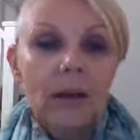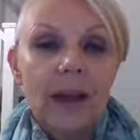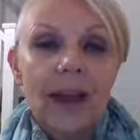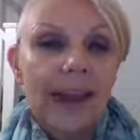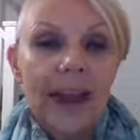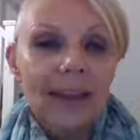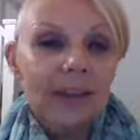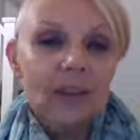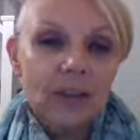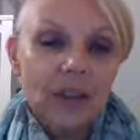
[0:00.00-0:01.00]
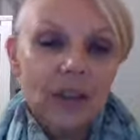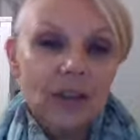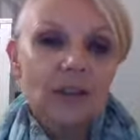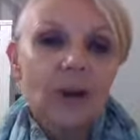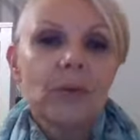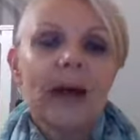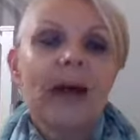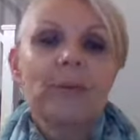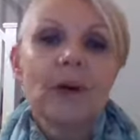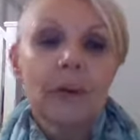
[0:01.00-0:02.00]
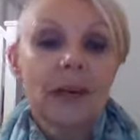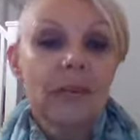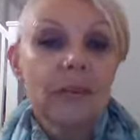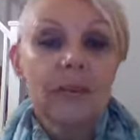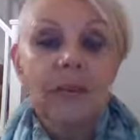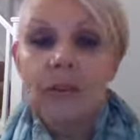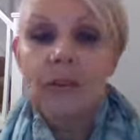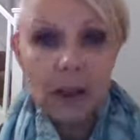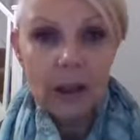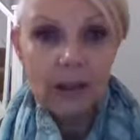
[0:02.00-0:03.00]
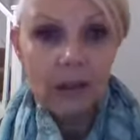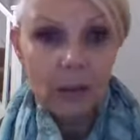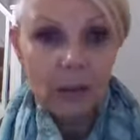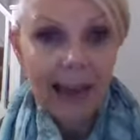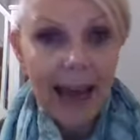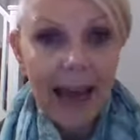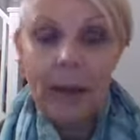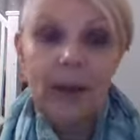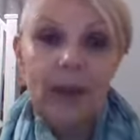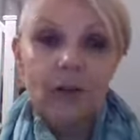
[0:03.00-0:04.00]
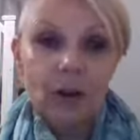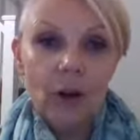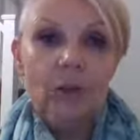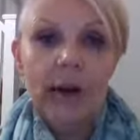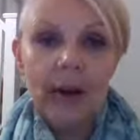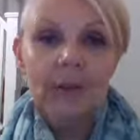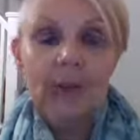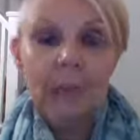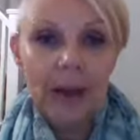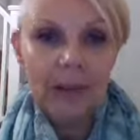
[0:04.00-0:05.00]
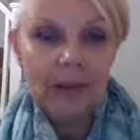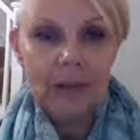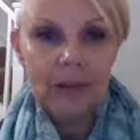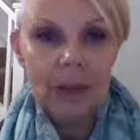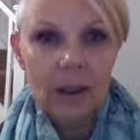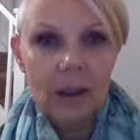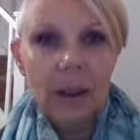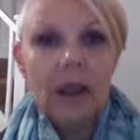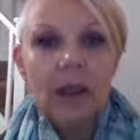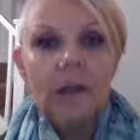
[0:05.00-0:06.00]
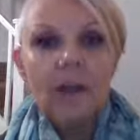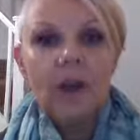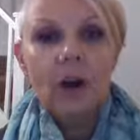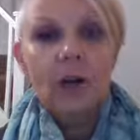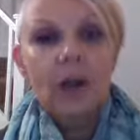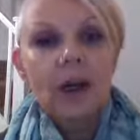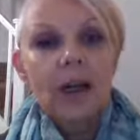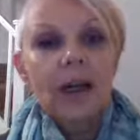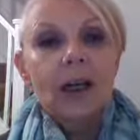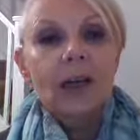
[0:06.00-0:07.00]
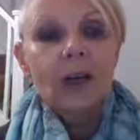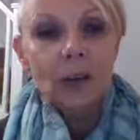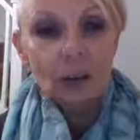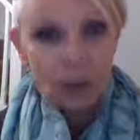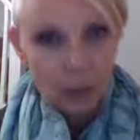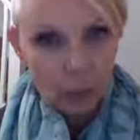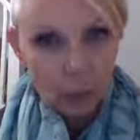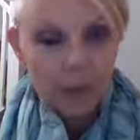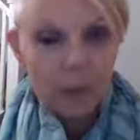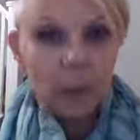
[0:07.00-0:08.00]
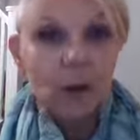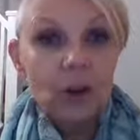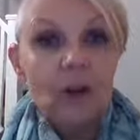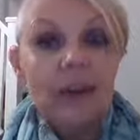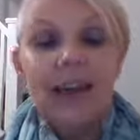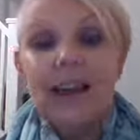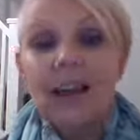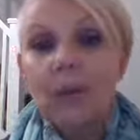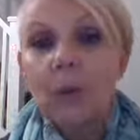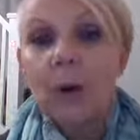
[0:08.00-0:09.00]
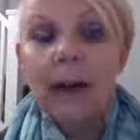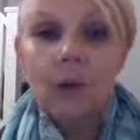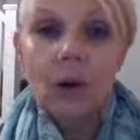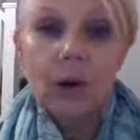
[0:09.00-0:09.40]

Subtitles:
again, they just don't have capacity. It's not that they don't care, but they don't have capacity. So once more, you can give away a lot